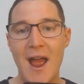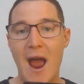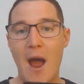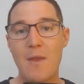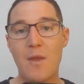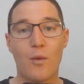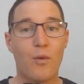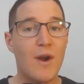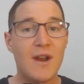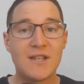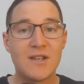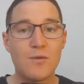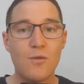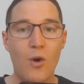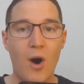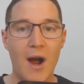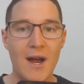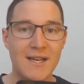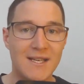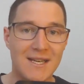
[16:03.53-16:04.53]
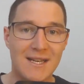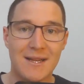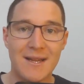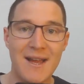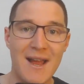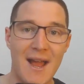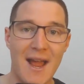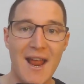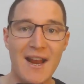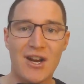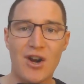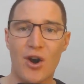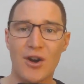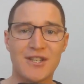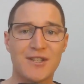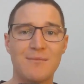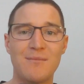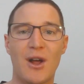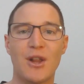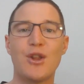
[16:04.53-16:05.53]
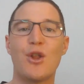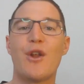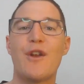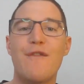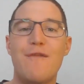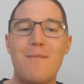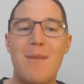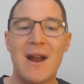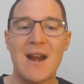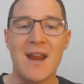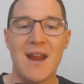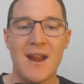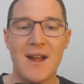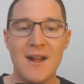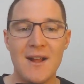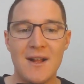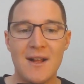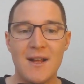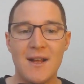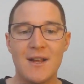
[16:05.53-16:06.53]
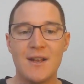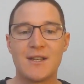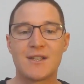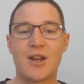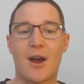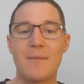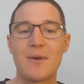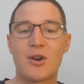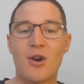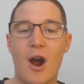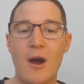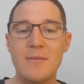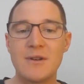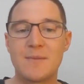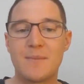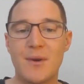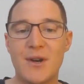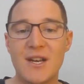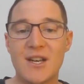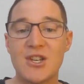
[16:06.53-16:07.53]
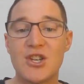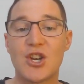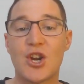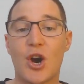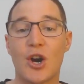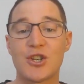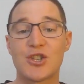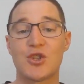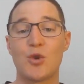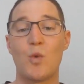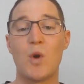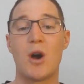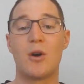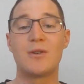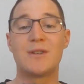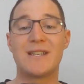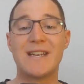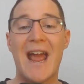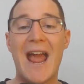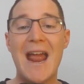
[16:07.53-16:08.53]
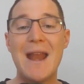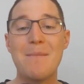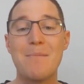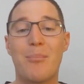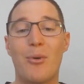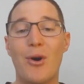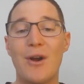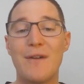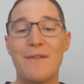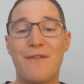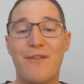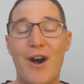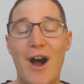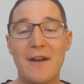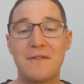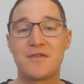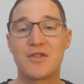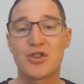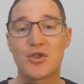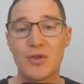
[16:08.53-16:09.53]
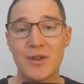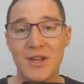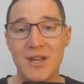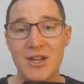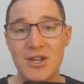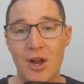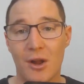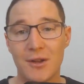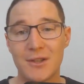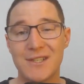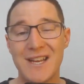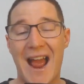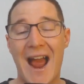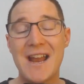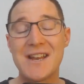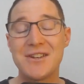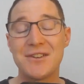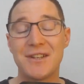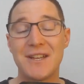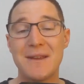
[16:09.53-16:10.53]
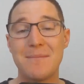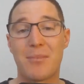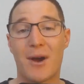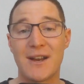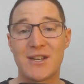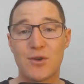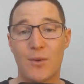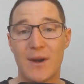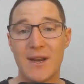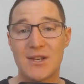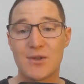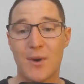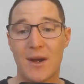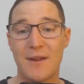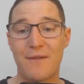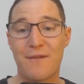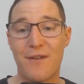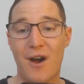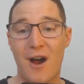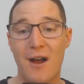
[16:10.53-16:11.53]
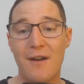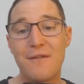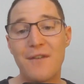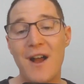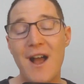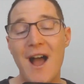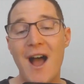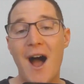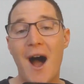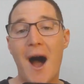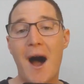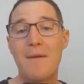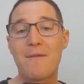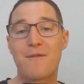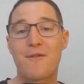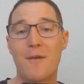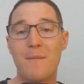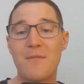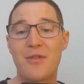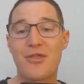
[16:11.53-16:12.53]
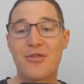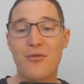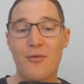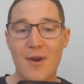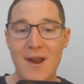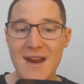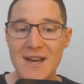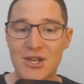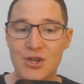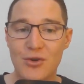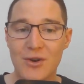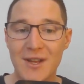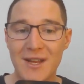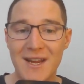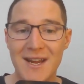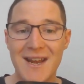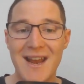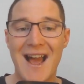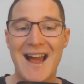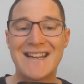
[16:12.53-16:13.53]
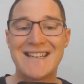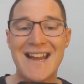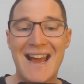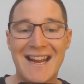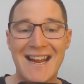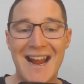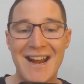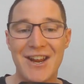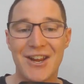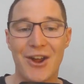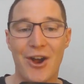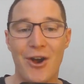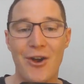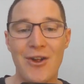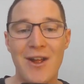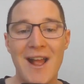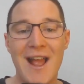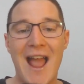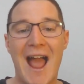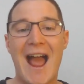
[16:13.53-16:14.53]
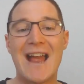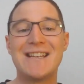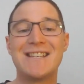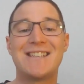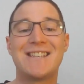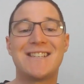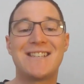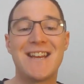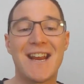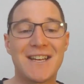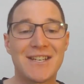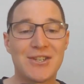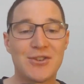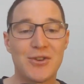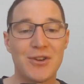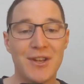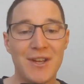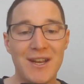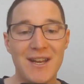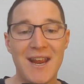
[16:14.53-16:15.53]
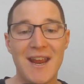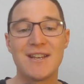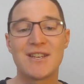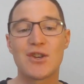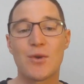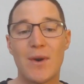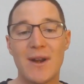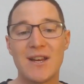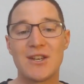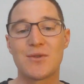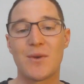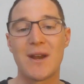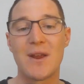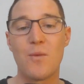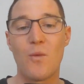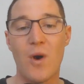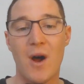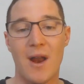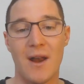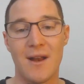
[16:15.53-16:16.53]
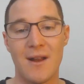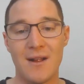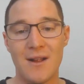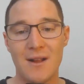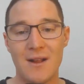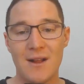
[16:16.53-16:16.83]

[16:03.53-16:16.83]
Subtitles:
And the reason why is clear. It costs them a lot of money. Cybercrime is predicted to cost the world $10.5 trillion annually by 2025, up from $3 trillion a decade ago and $6 trillion in 2021.